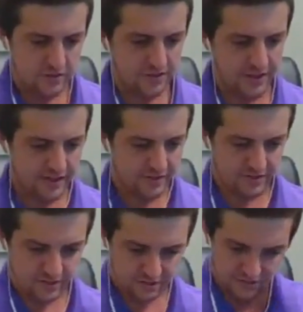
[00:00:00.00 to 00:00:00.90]
Two
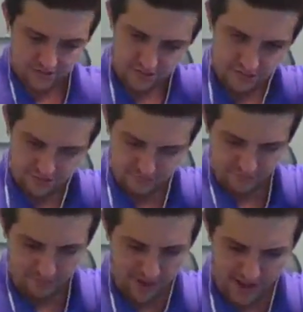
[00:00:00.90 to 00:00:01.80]
things: there's
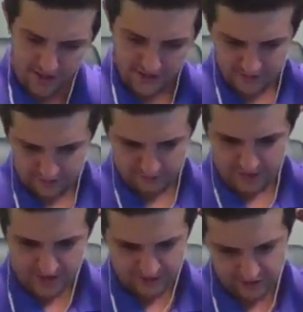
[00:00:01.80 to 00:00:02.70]

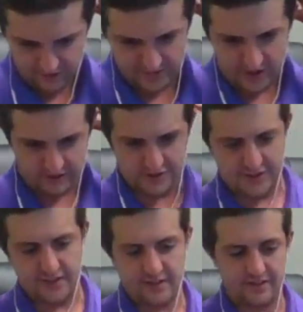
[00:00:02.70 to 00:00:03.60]
bad
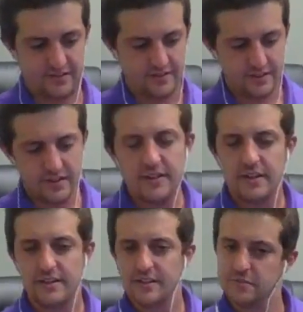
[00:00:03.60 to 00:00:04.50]
terminology in this
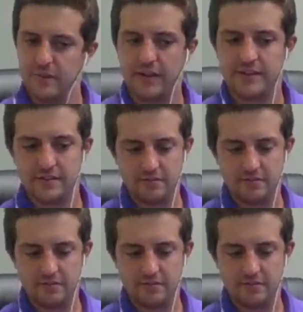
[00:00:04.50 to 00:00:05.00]
space.